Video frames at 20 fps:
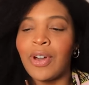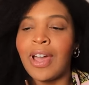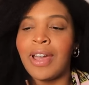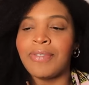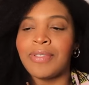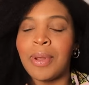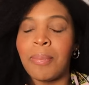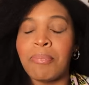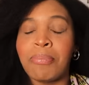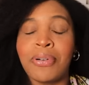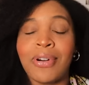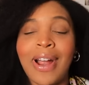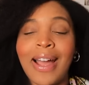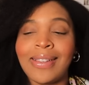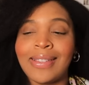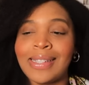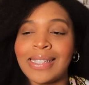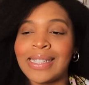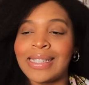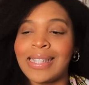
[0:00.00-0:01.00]
gonna have to pry
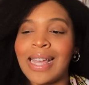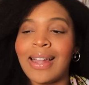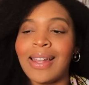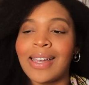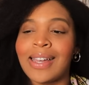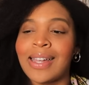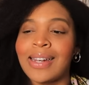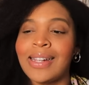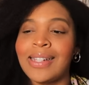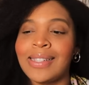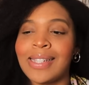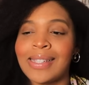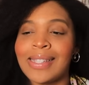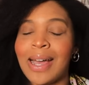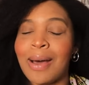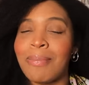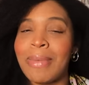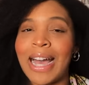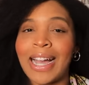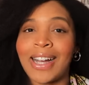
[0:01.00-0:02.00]
this telekinesis
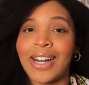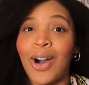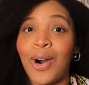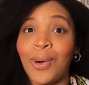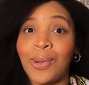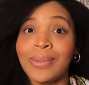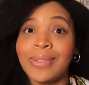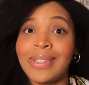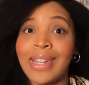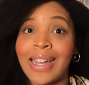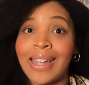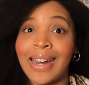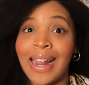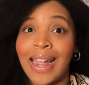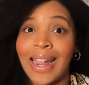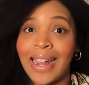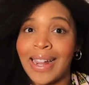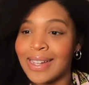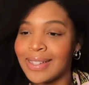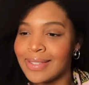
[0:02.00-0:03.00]
out my cold, dead
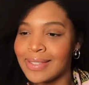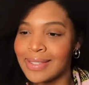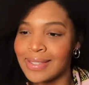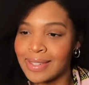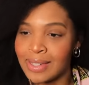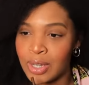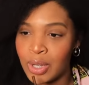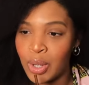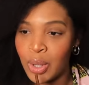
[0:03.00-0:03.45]
hands.